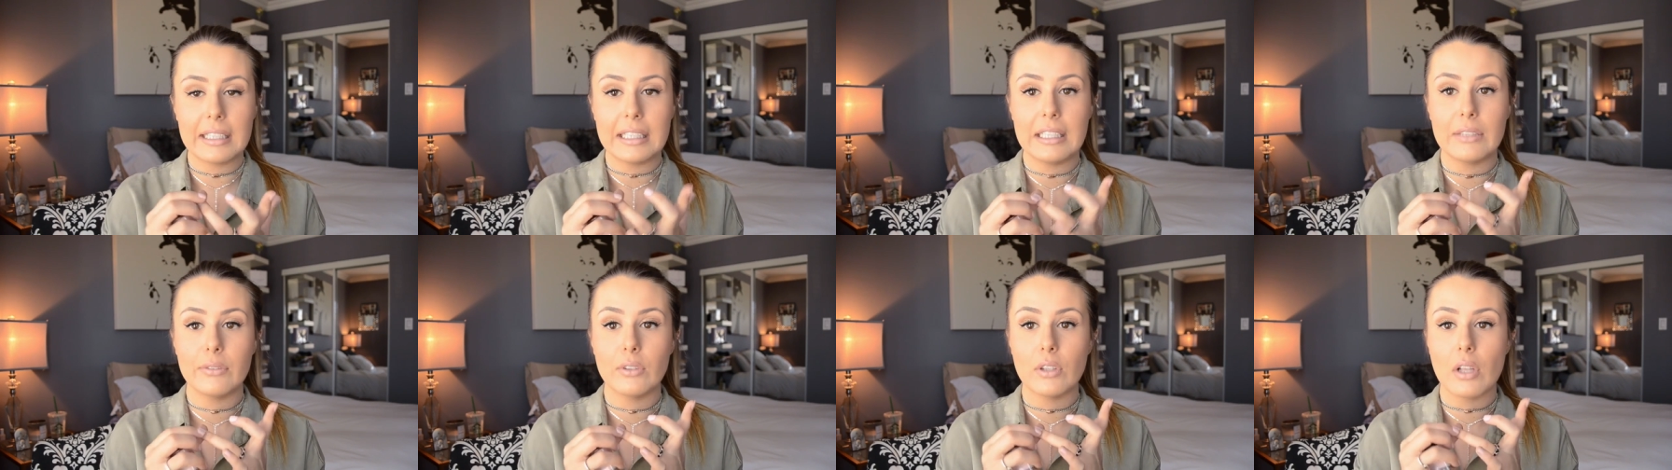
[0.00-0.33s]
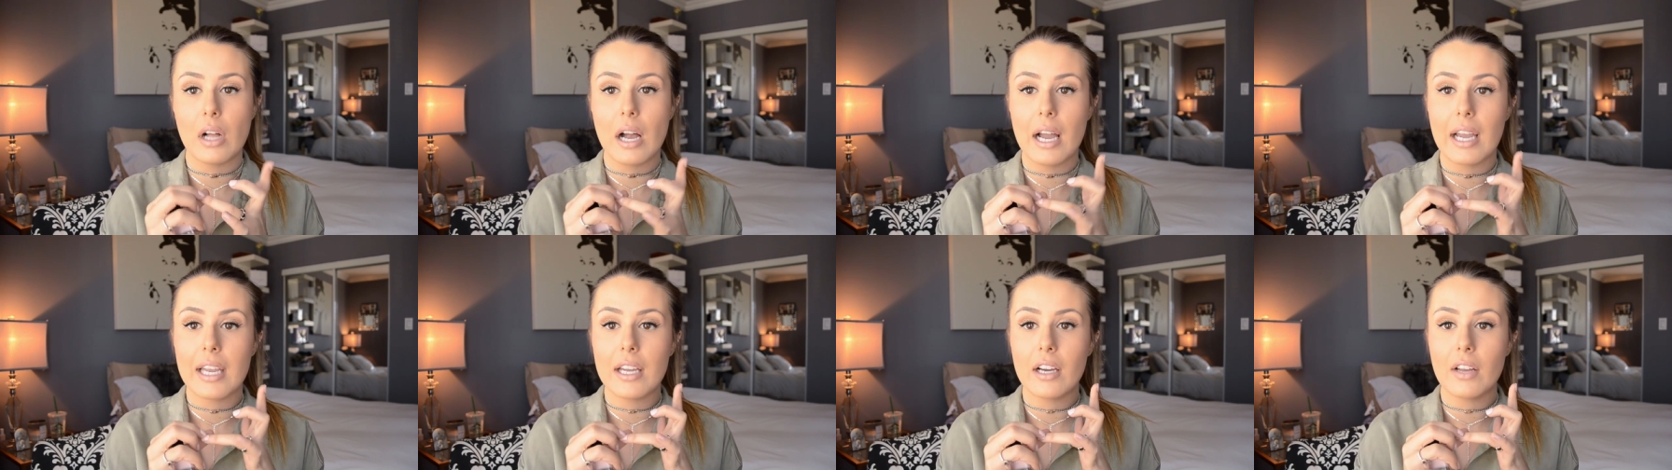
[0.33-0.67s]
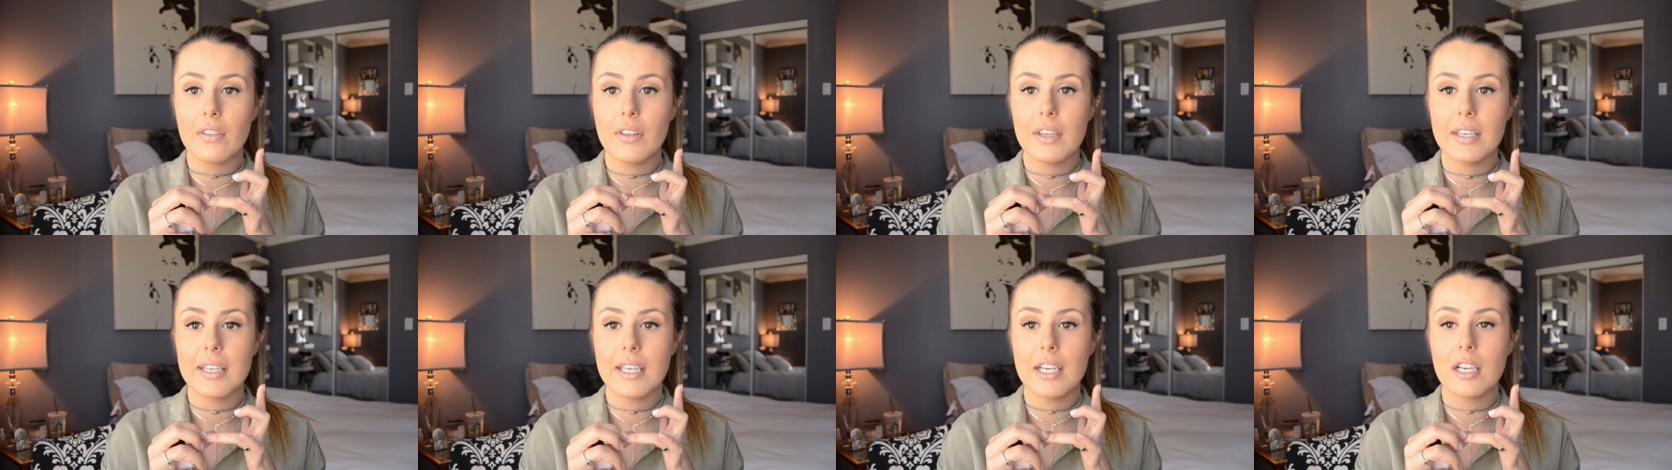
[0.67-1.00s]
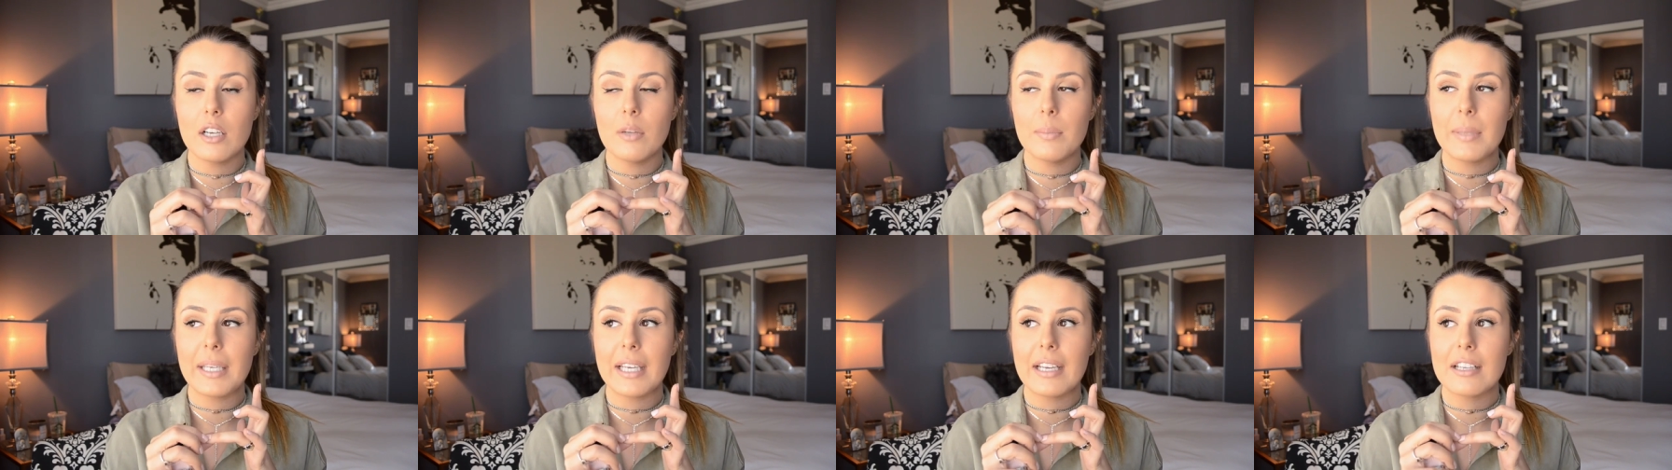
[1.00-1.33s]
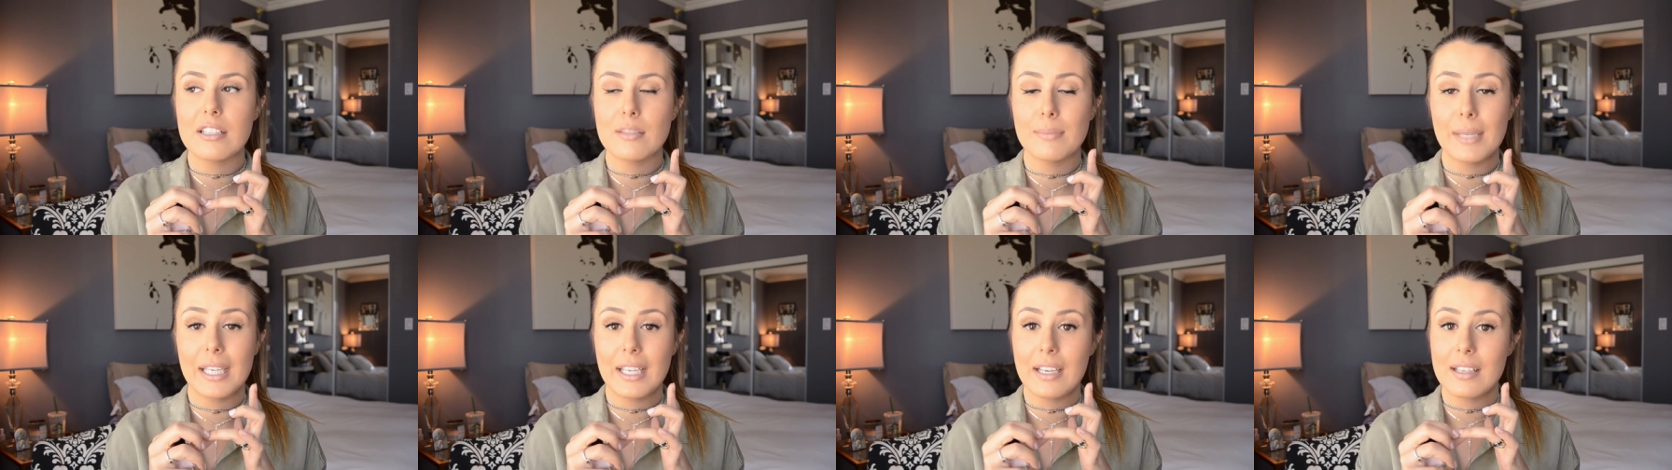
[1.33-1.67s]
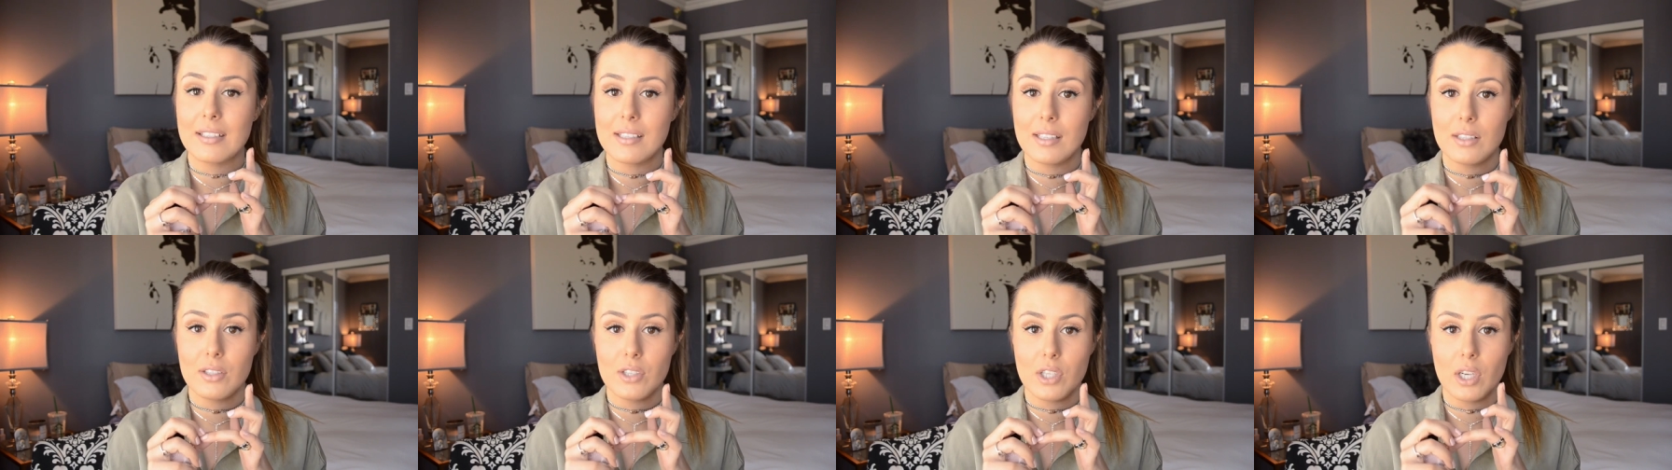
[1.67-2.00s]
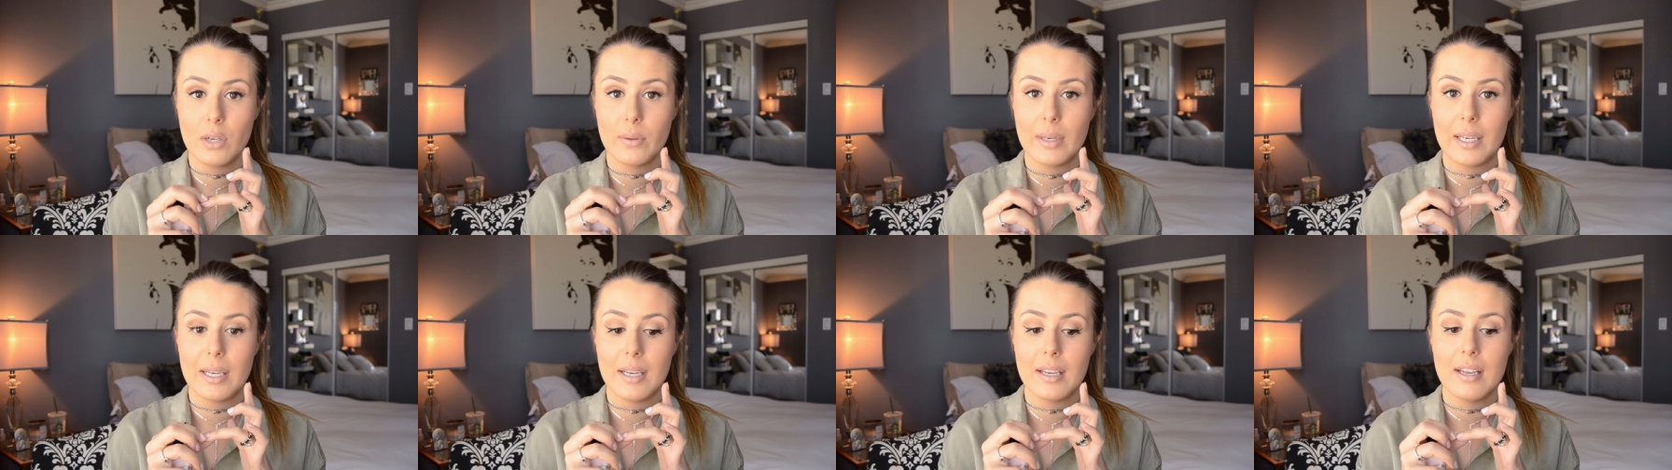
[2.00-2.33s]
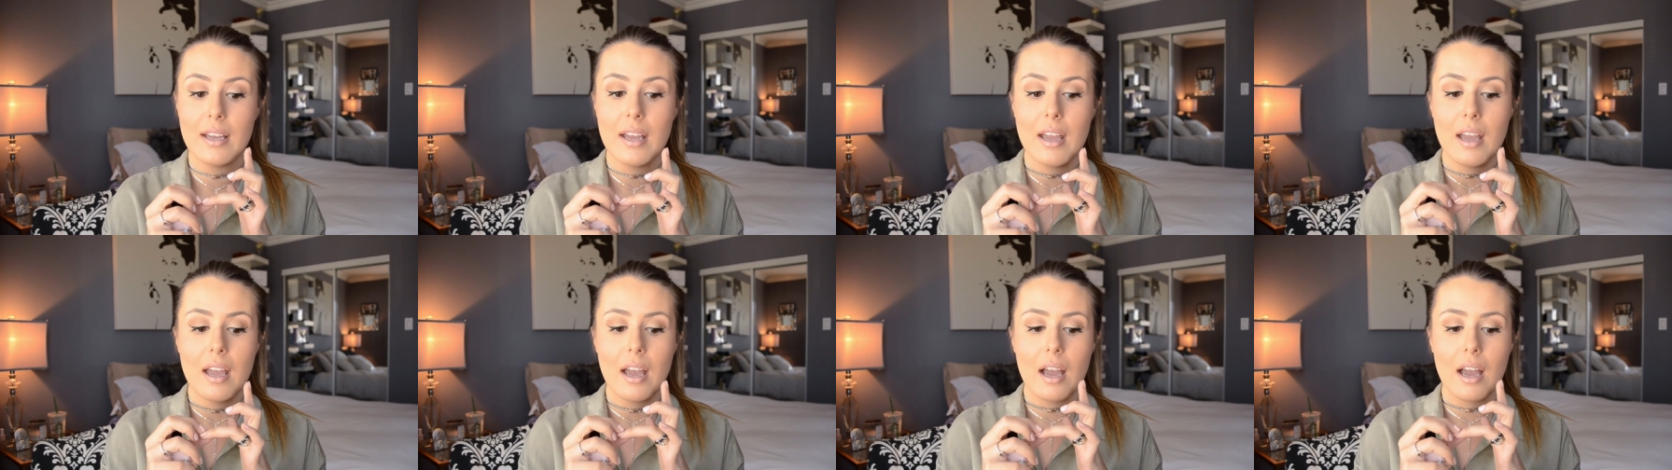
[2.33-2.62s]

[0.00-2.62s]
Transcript: evil eye on the nail because my cousin Zoe